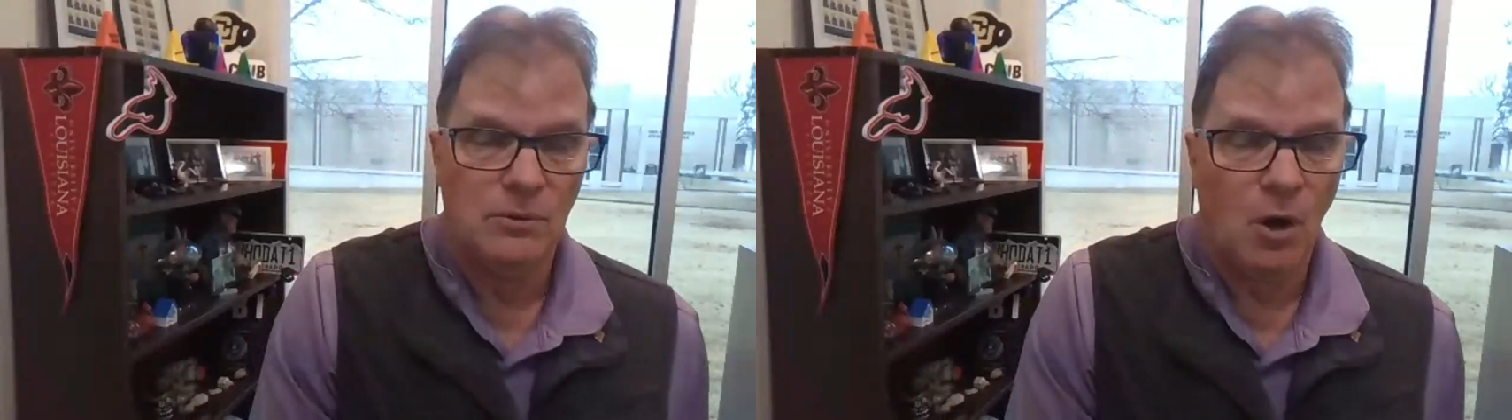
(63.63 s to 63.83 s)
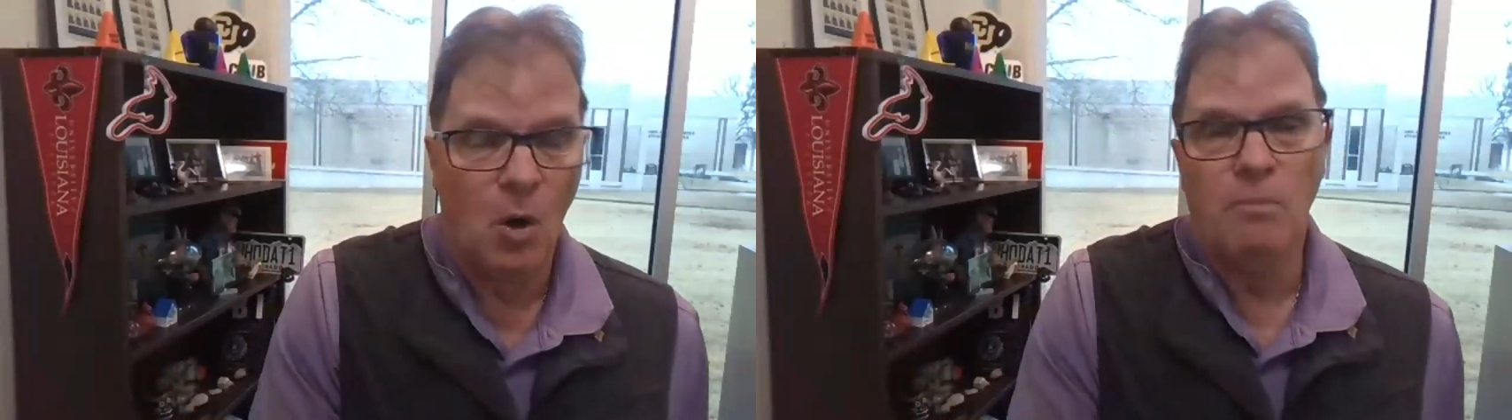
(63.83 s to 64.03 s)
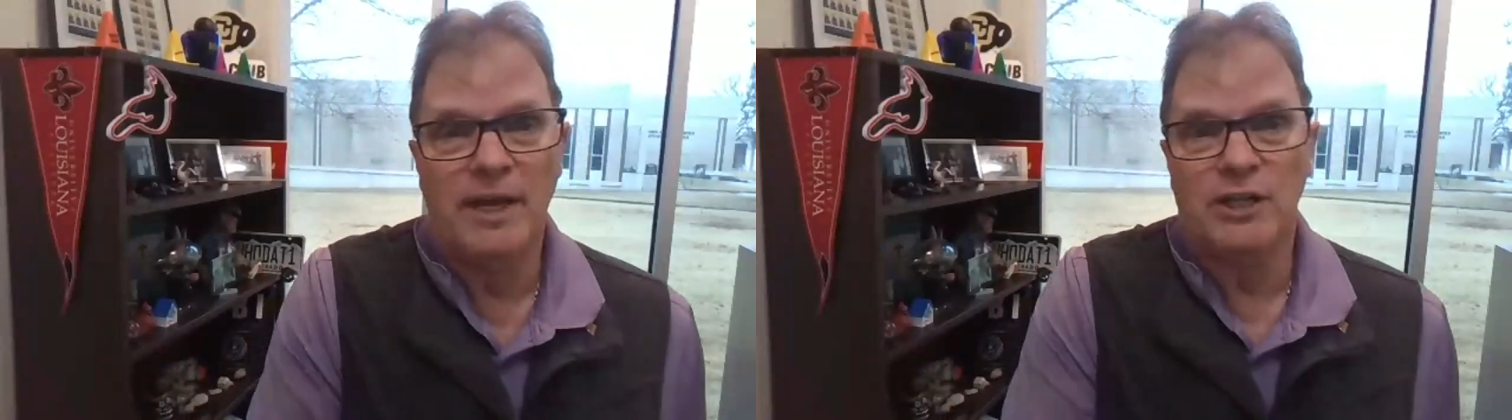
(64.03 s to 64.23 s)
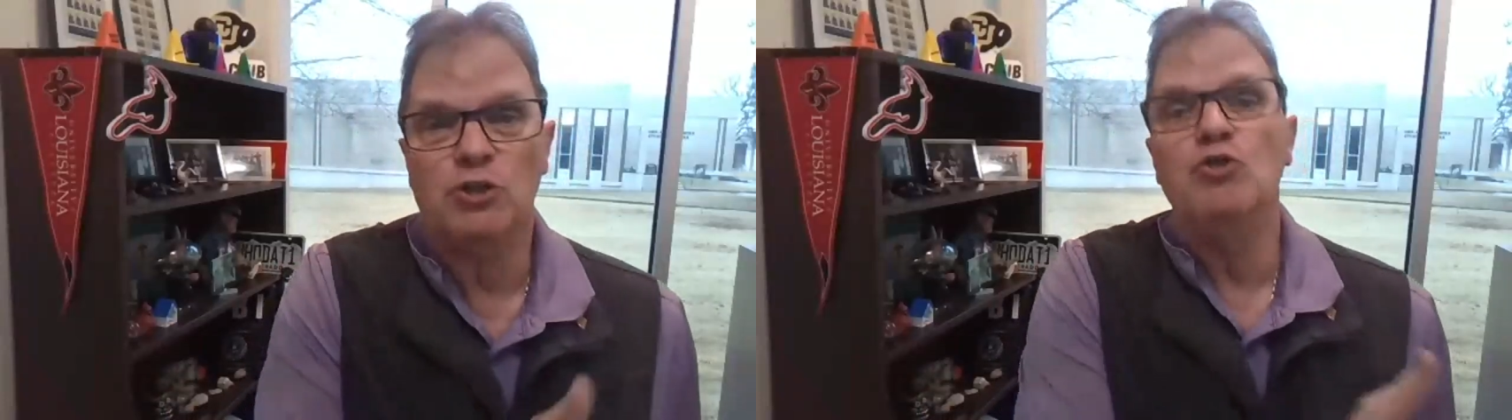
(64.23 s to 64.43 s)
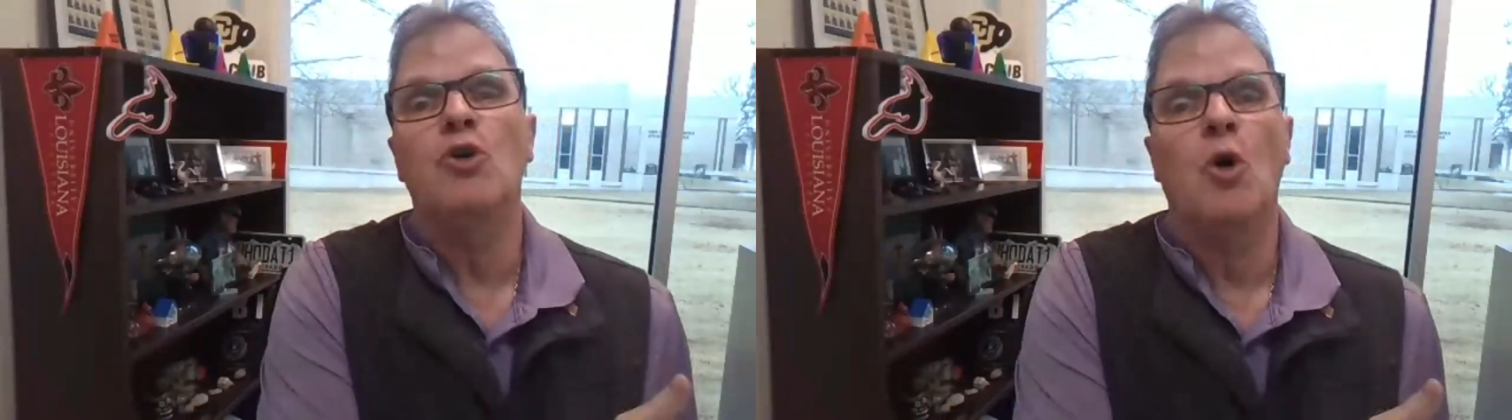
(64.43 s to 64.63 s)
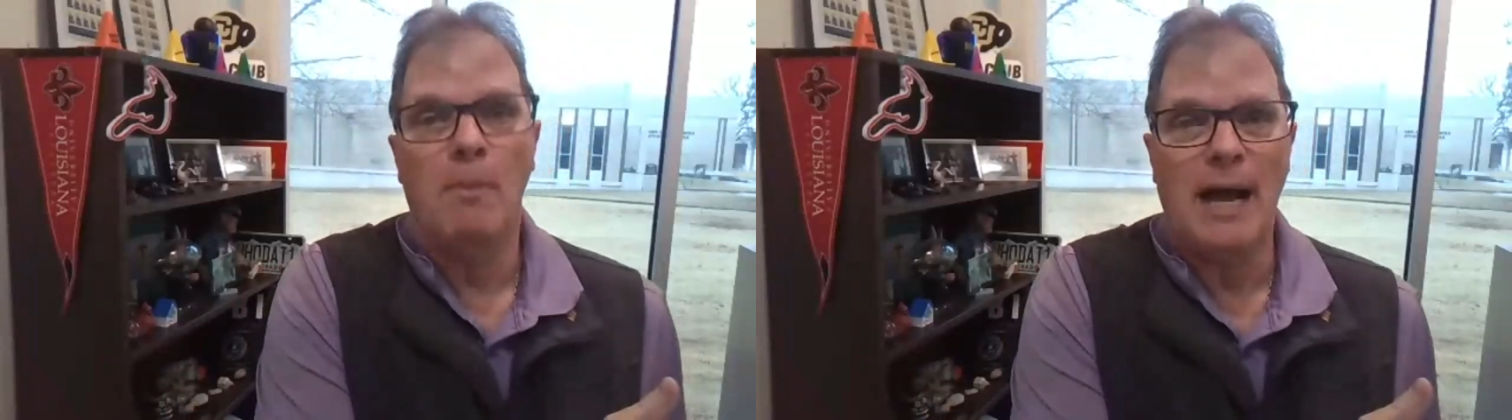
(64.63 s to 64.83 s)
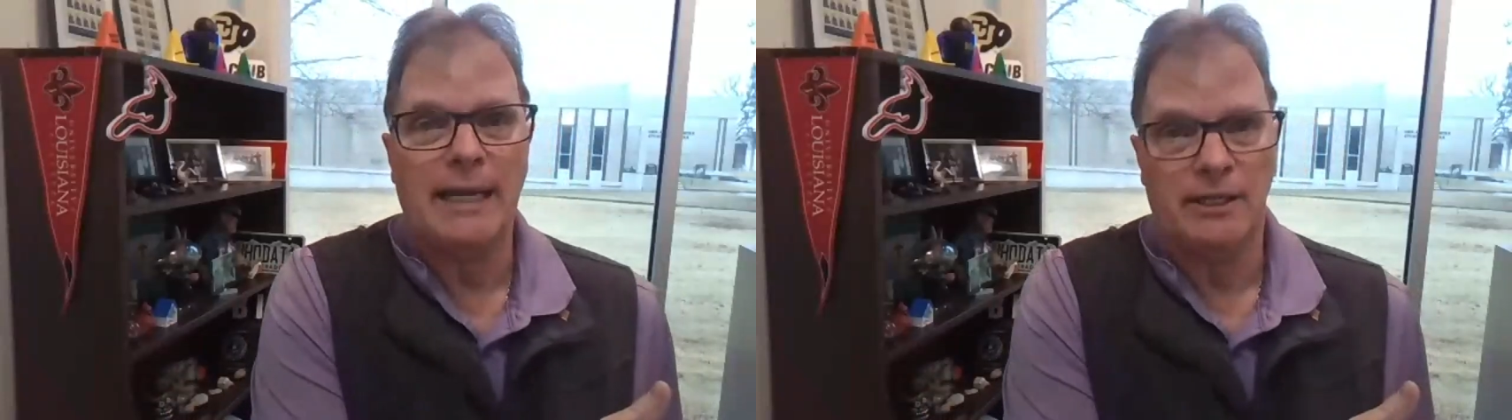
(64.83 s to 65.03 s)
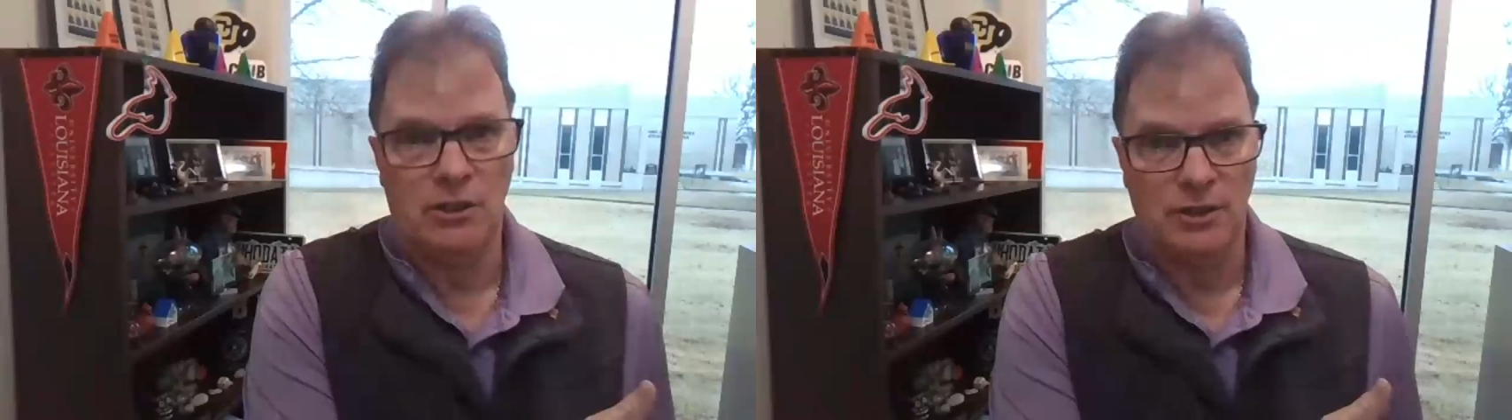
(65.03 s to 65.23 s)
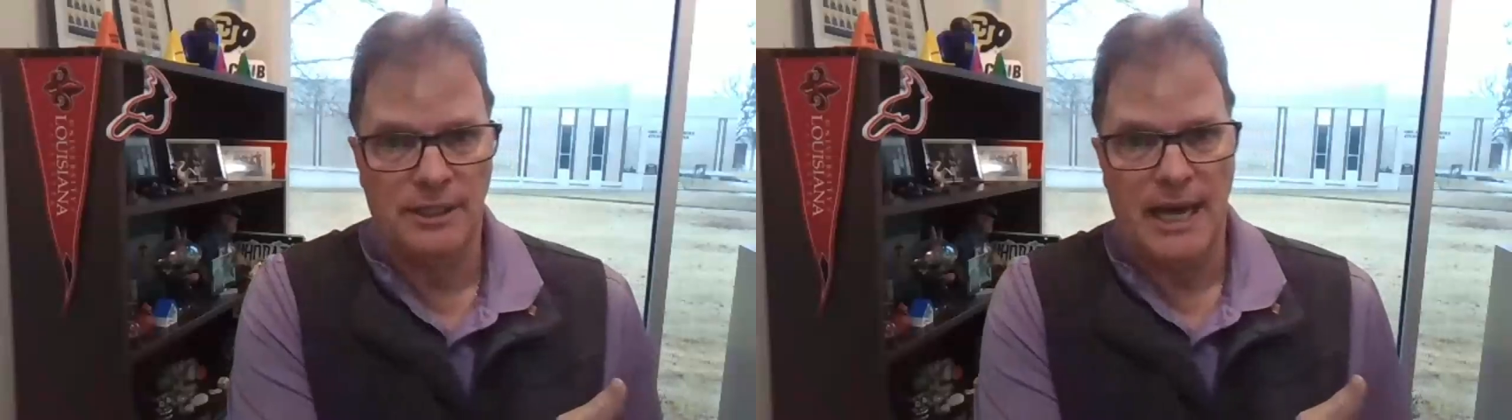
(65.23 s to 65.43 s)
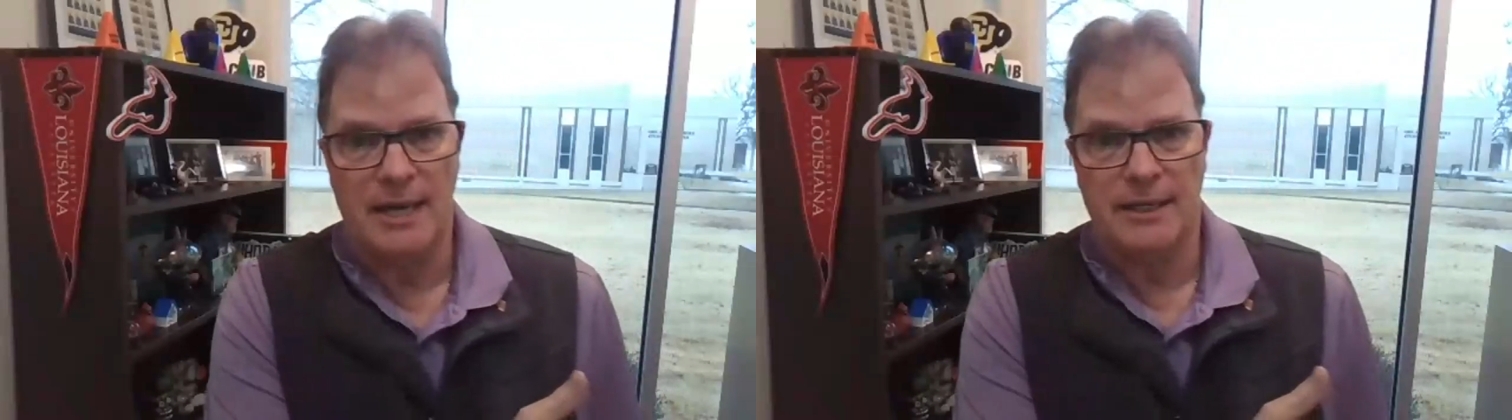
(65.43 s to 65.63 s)
hope that you go back and
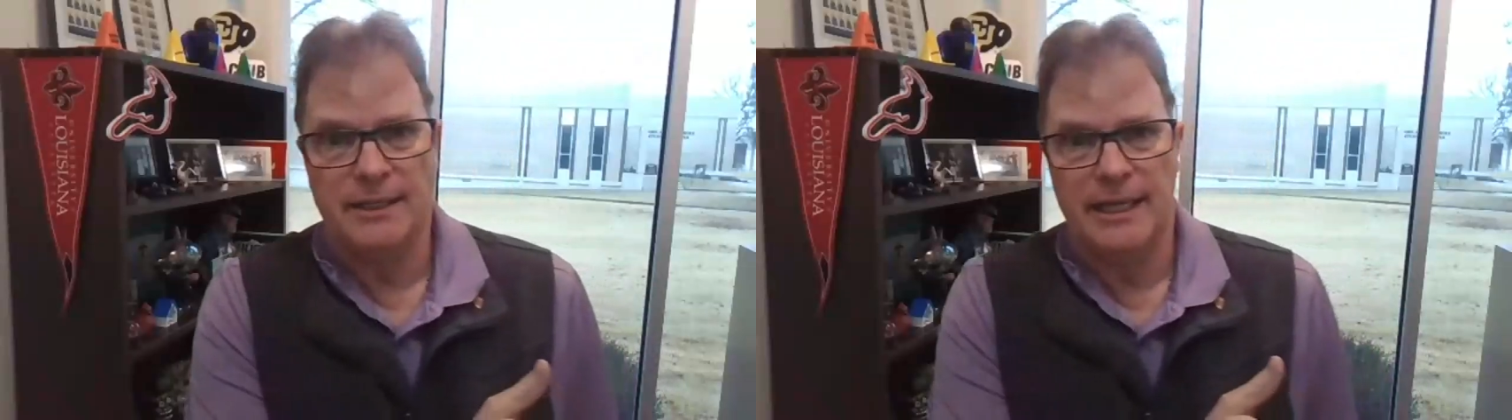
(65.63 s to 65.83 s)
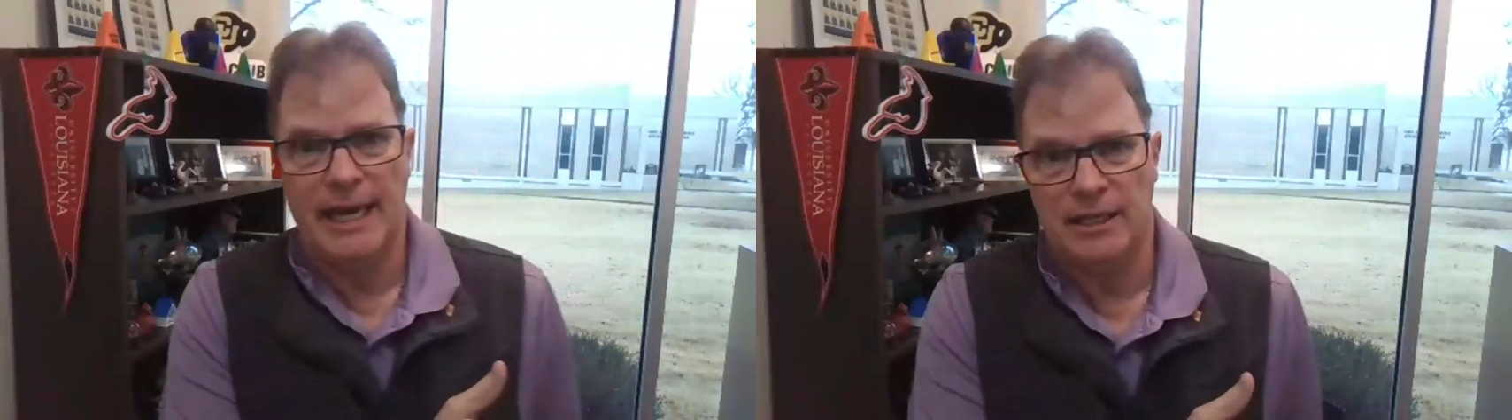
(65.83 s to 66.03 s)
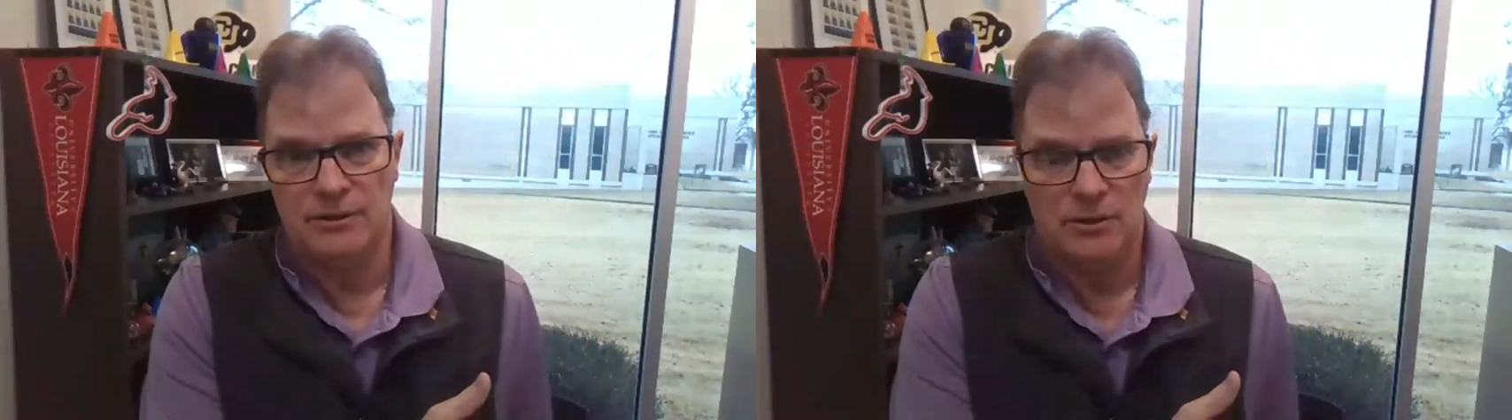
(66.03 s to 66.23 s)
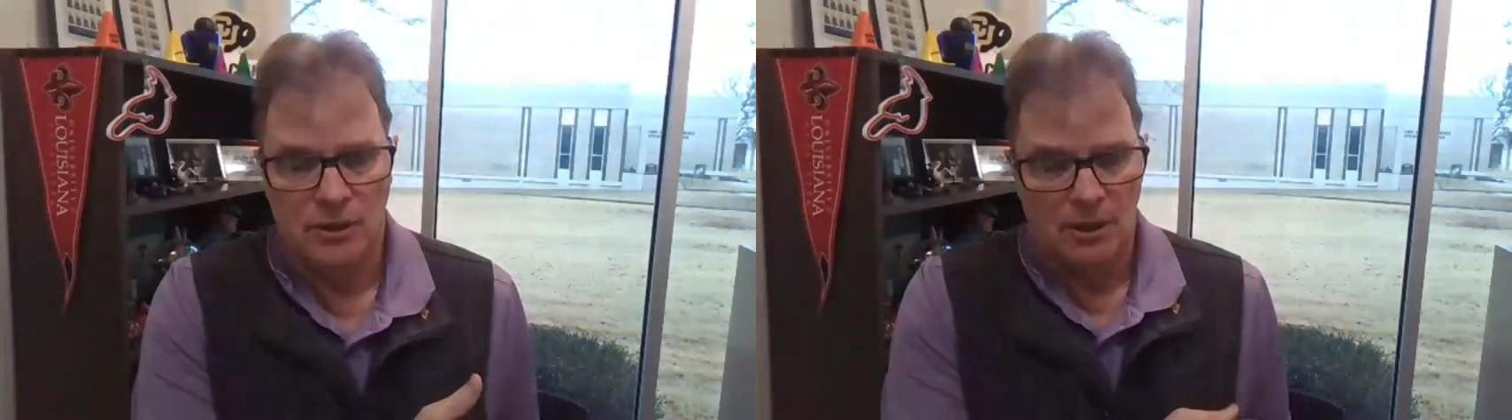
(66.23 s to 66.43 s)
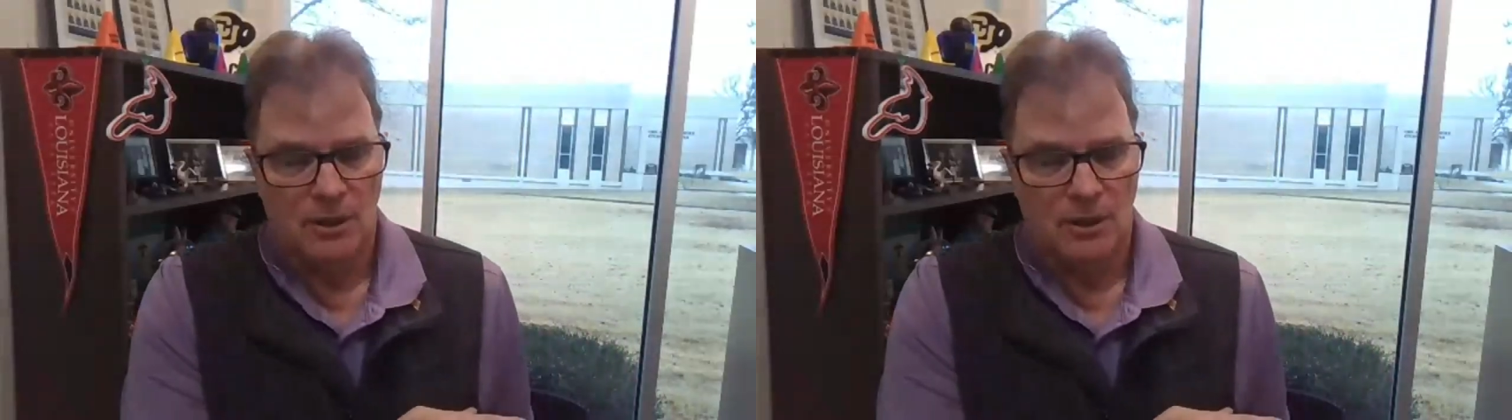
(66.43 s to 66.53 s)
look at it and